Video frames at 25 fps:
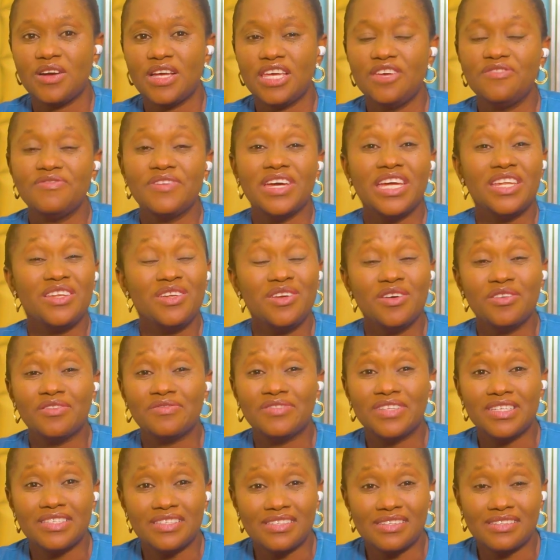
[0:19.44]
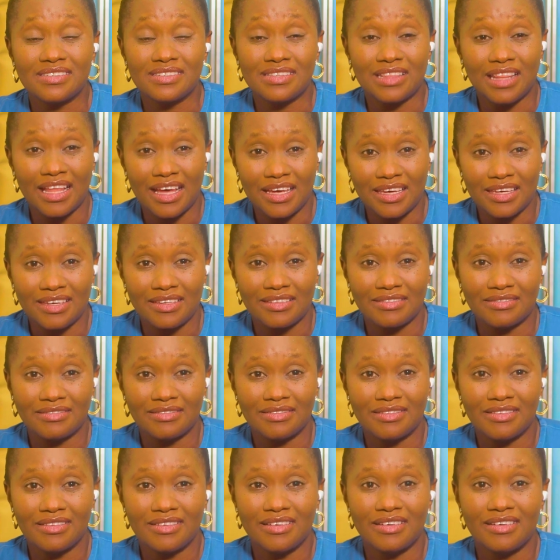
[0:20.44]
if any of this is lacking,
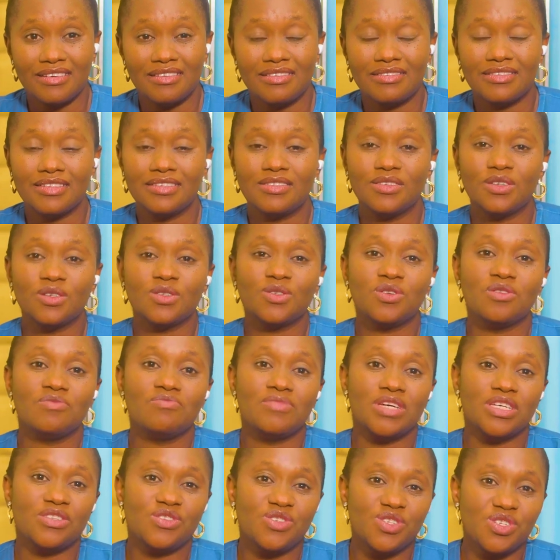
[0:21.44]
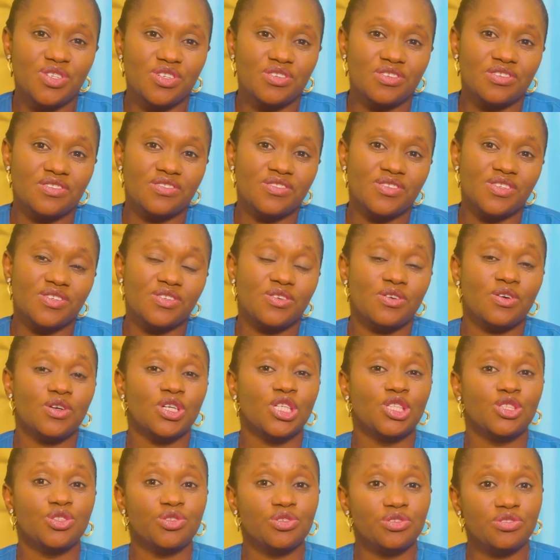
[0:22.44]
the doctor mentions or
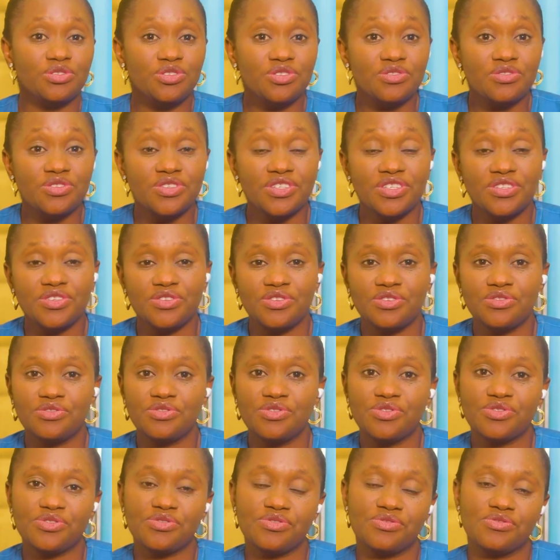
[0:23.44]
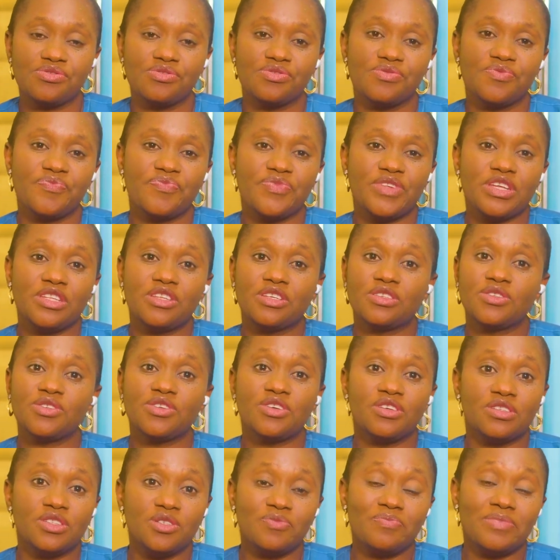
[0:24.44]
introduces you to the
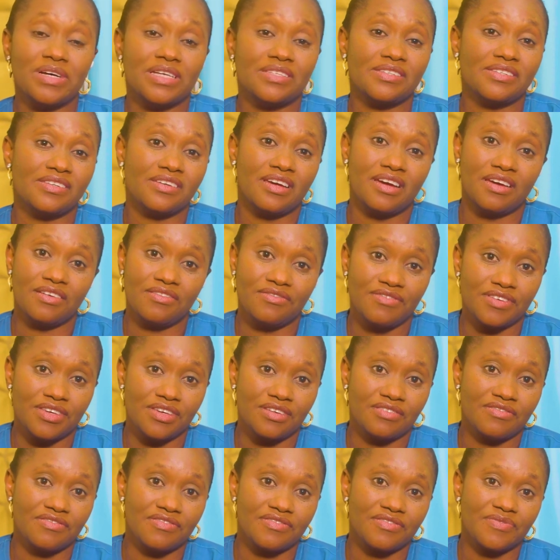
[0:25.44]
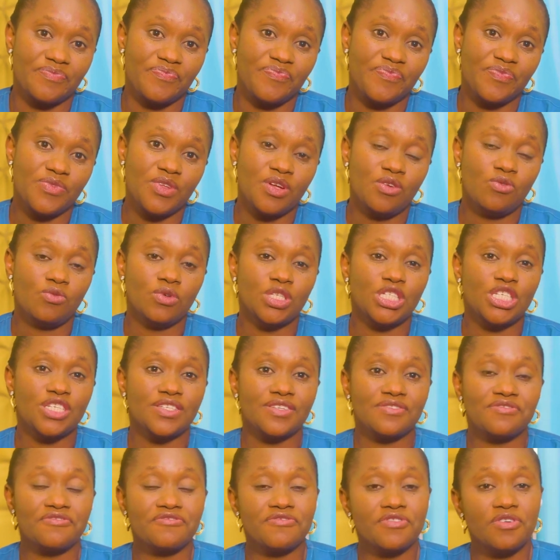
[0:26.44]
third party IVF, which is
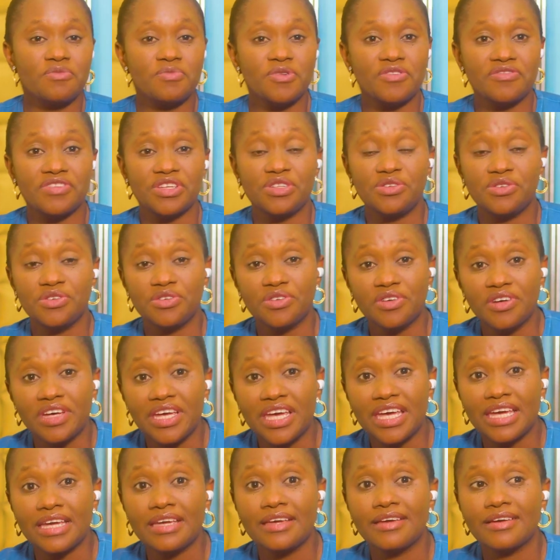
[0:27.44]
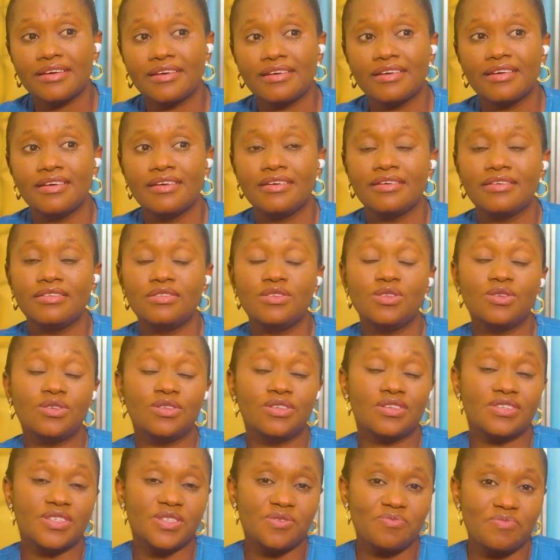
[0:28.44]
in form of a donor egg,
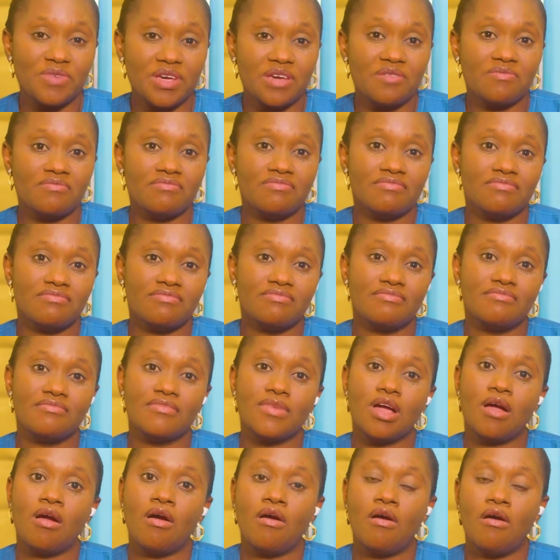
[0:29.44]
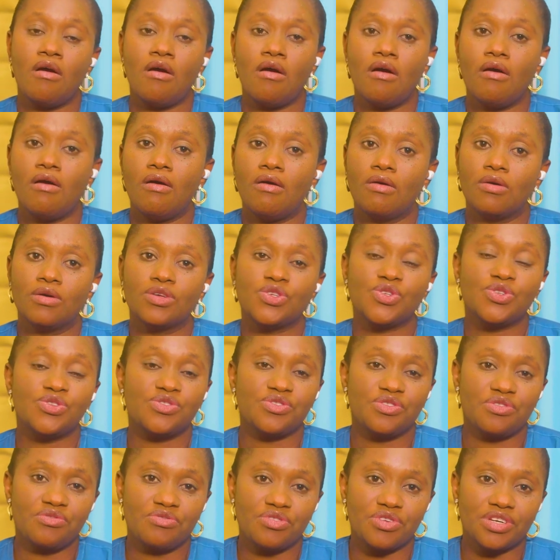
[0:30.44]
donor sperm, or
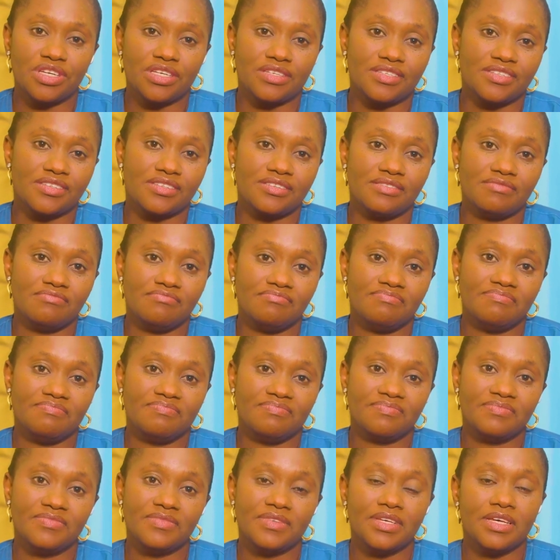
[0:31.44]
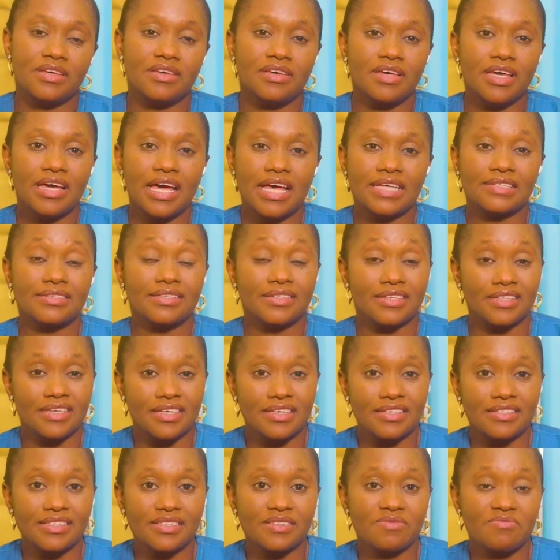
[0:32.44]
surrogacy, as the
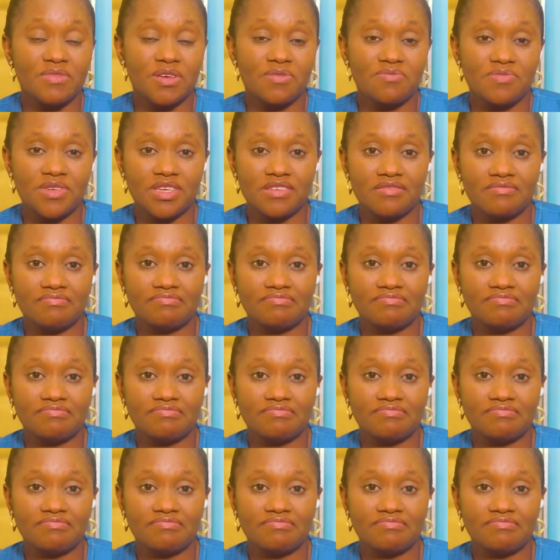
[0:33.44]
case may be.